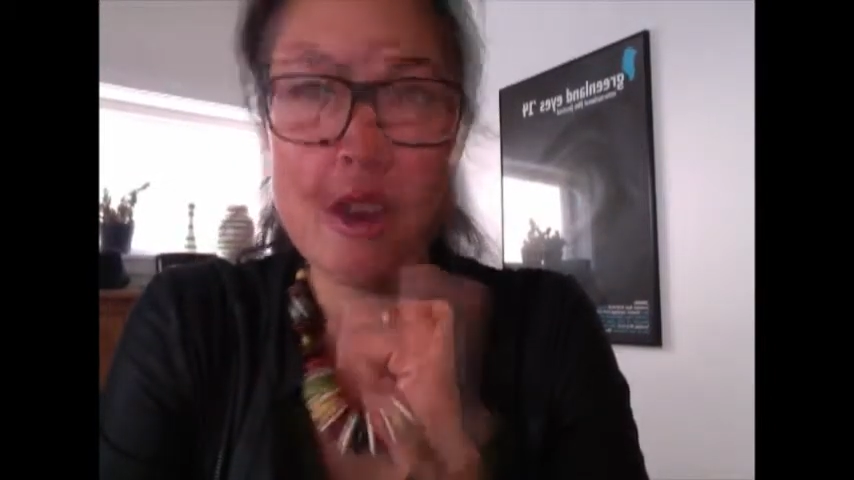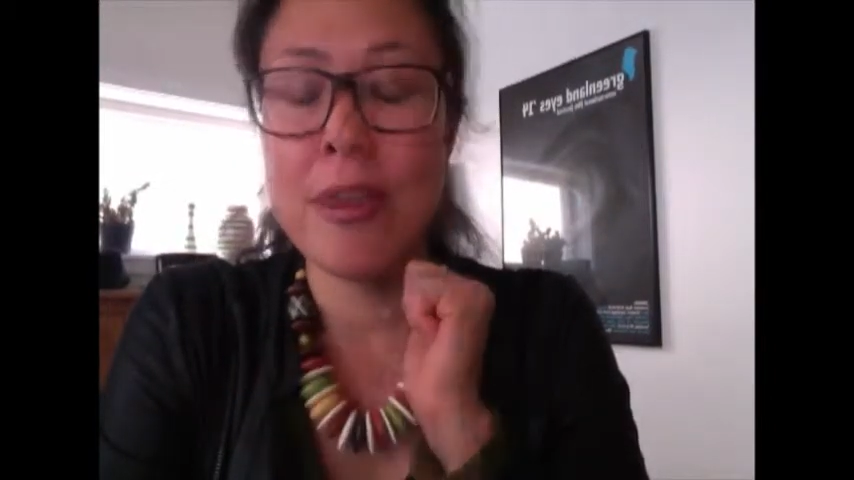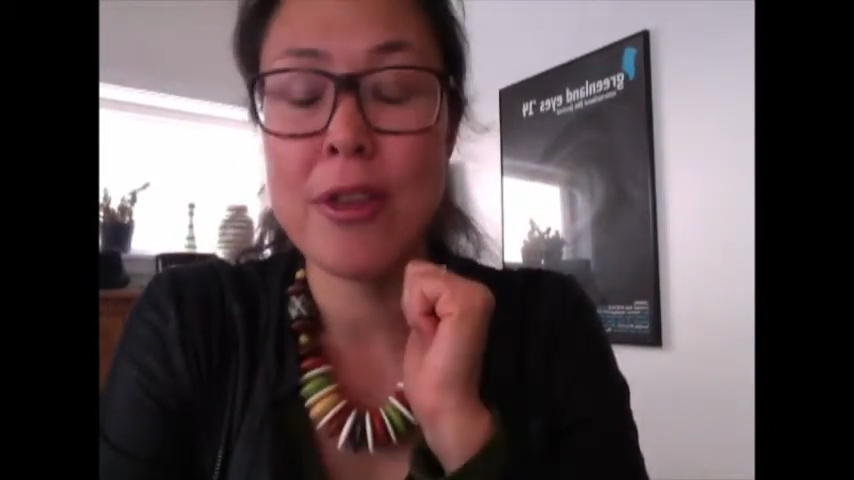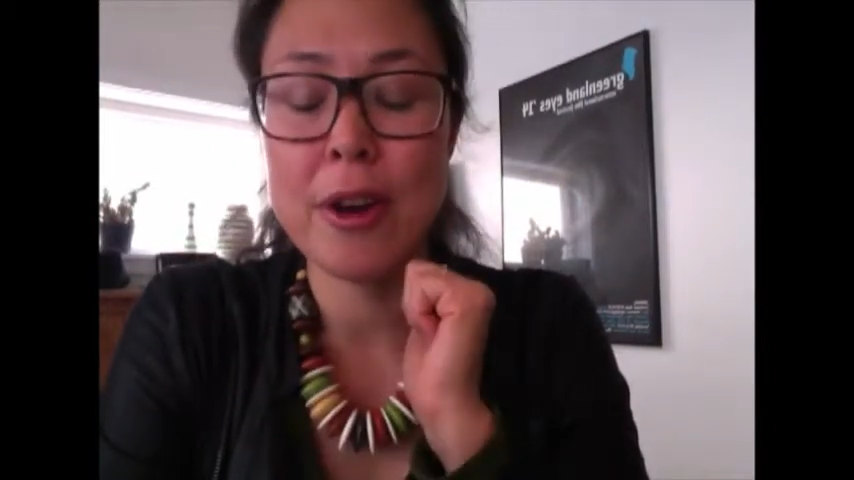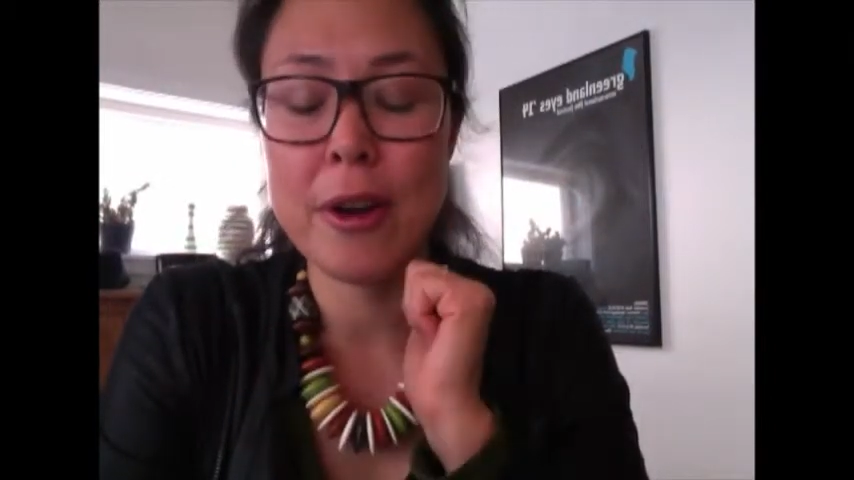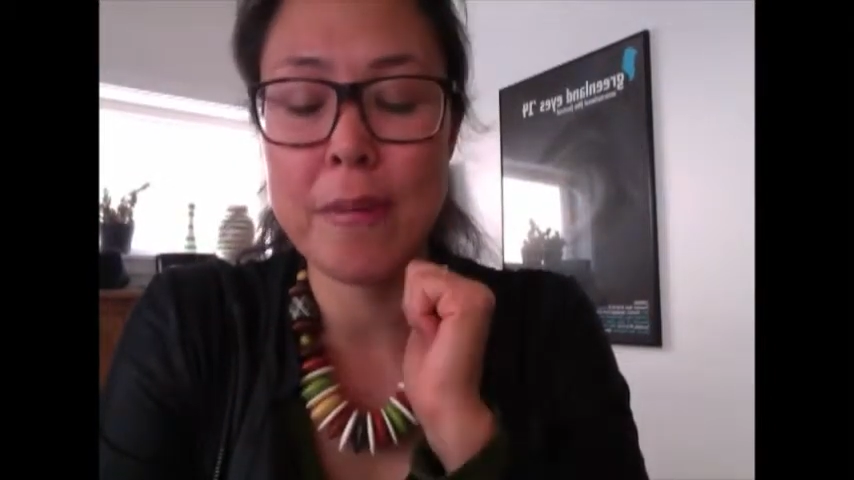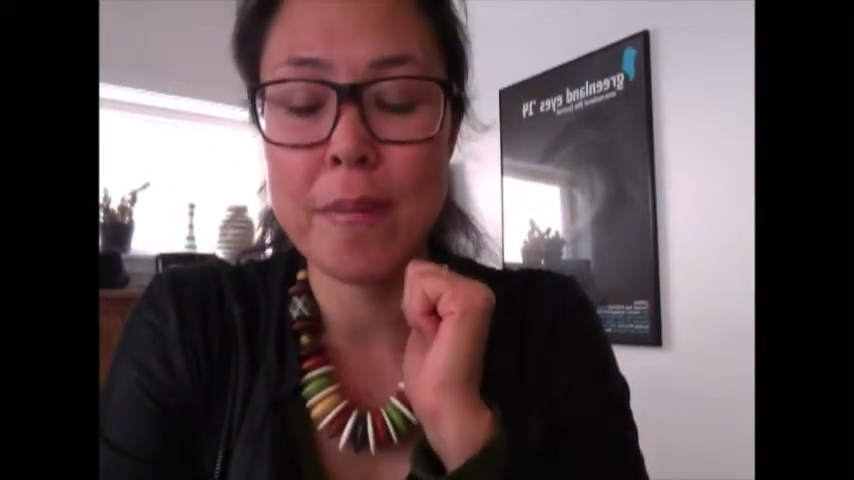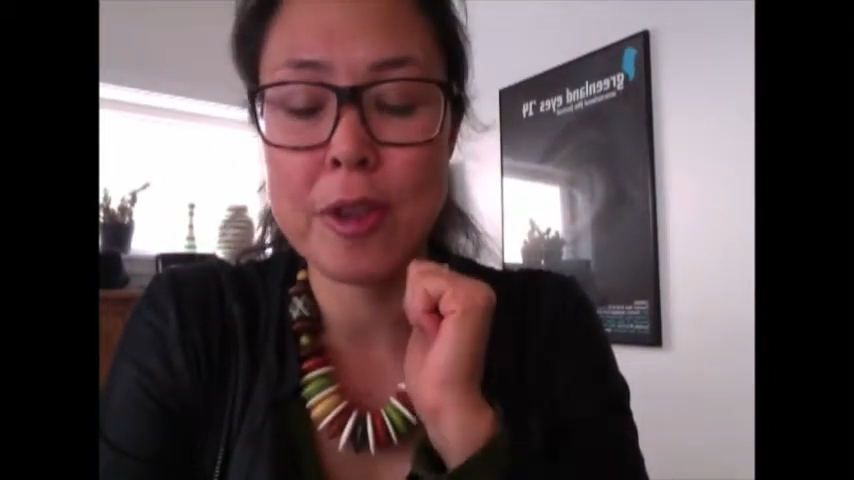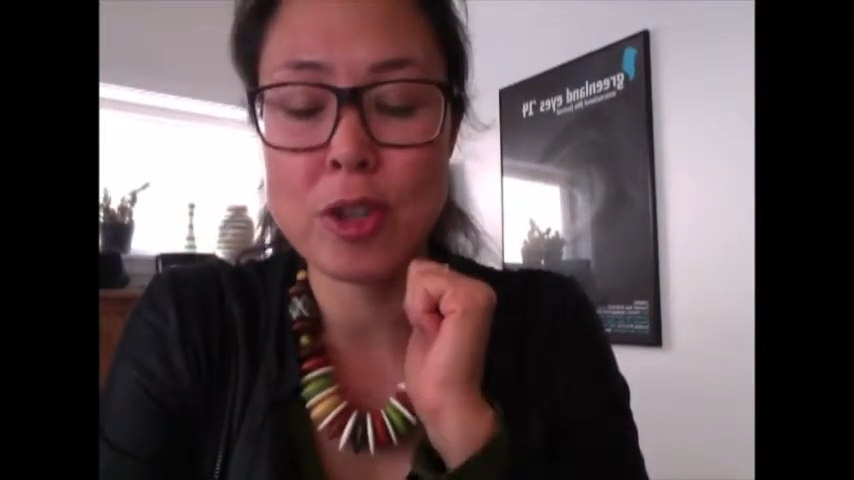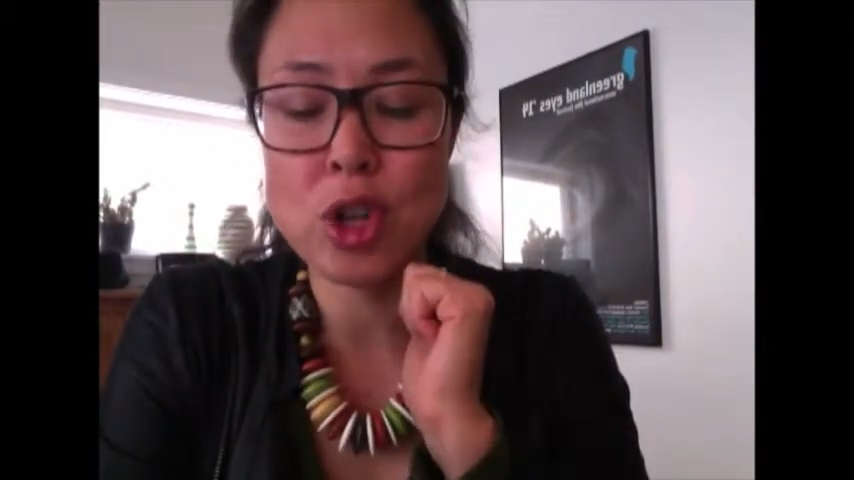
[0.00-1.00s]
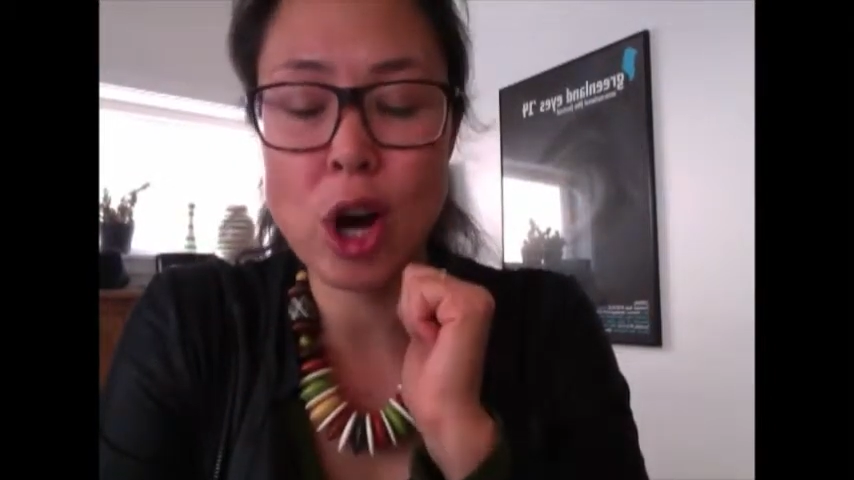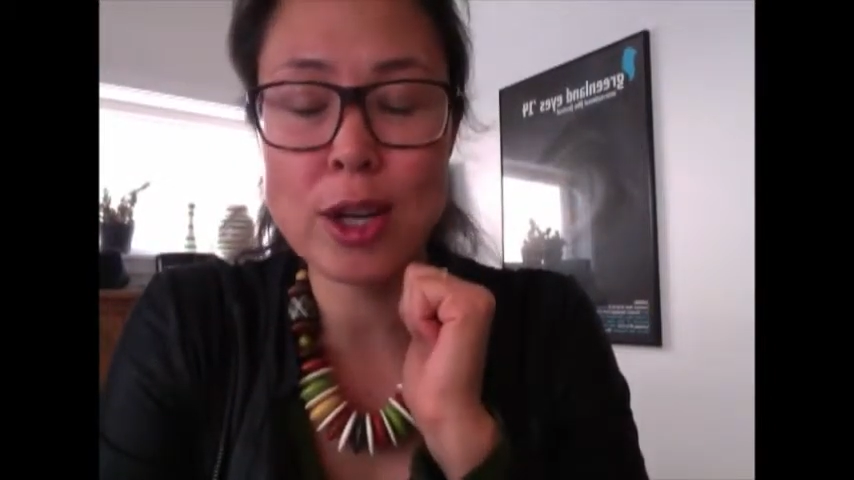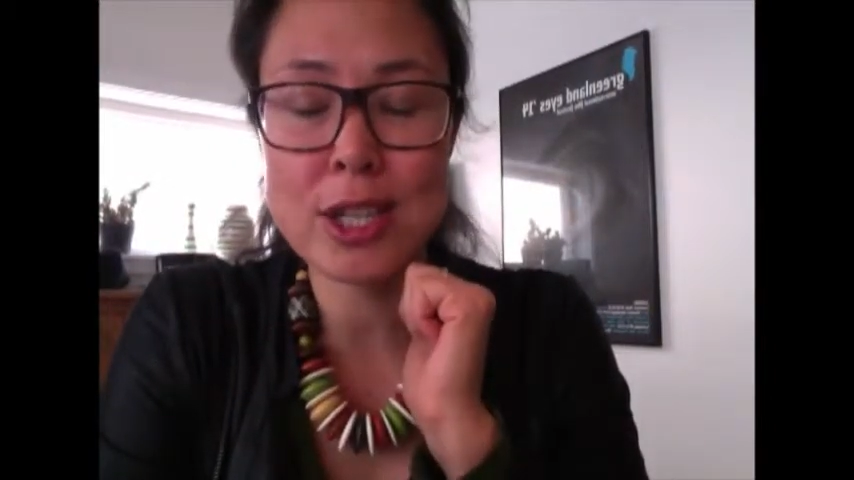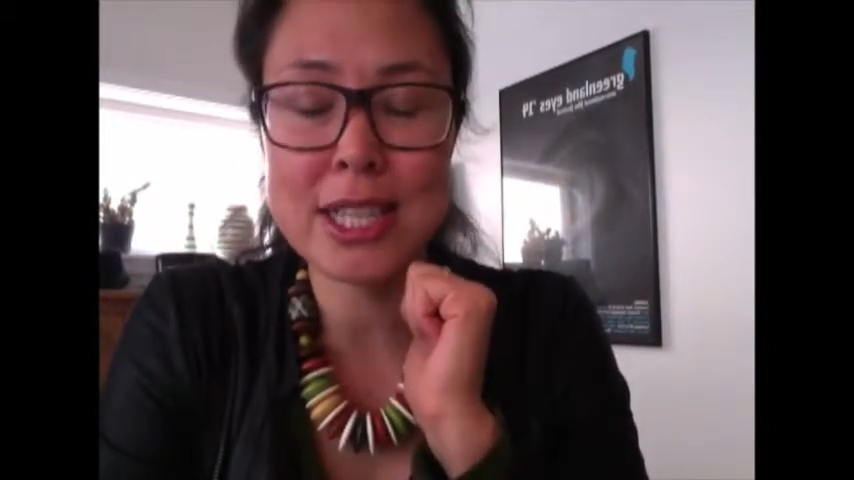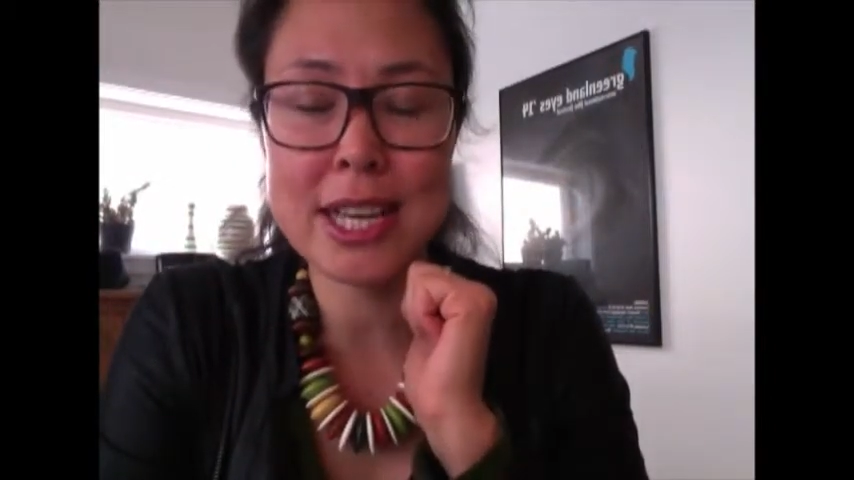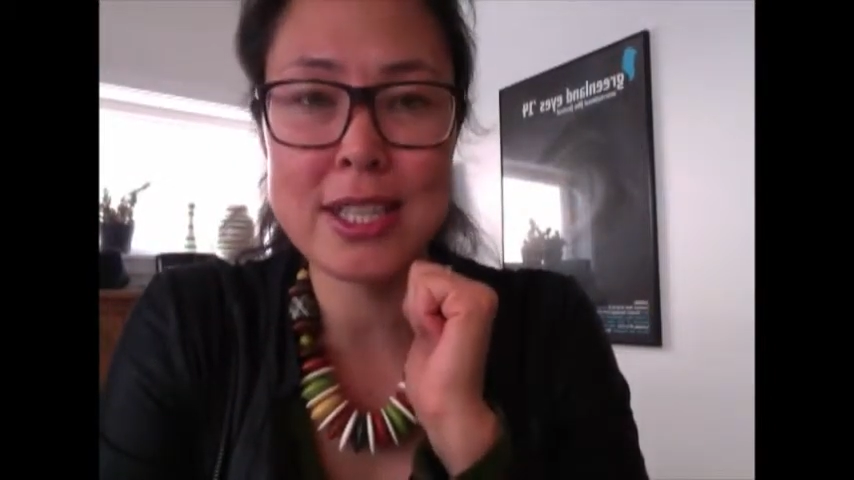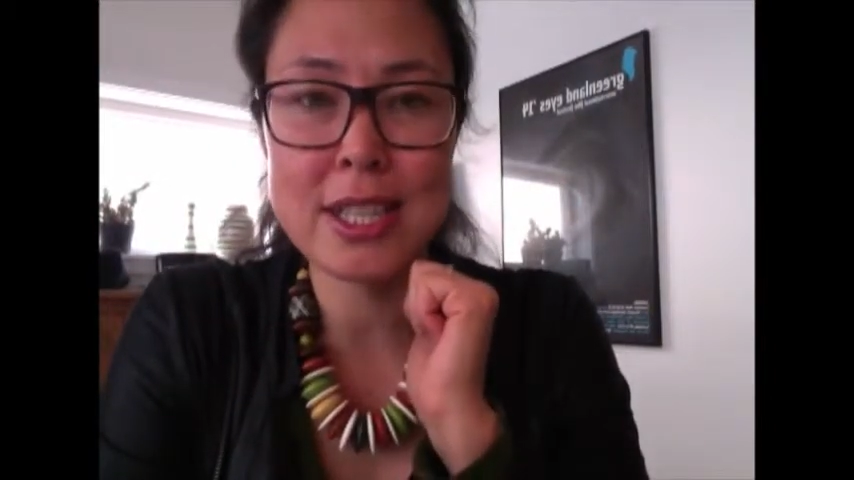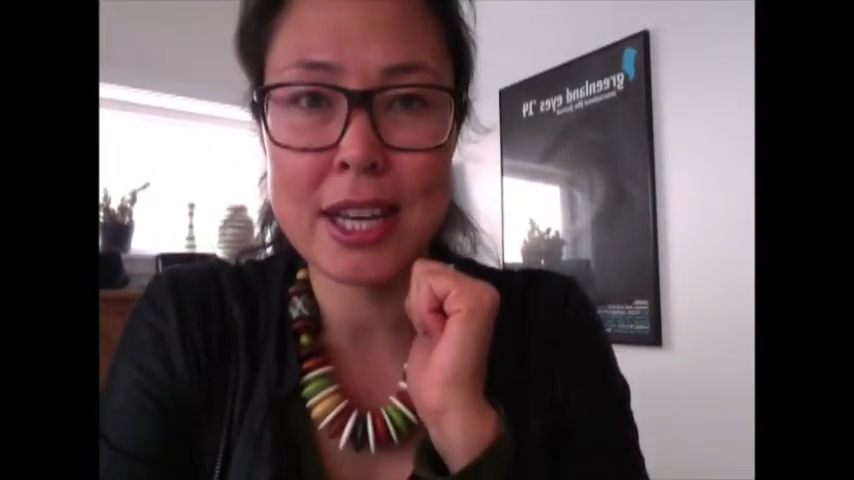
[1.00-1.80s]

the dog sled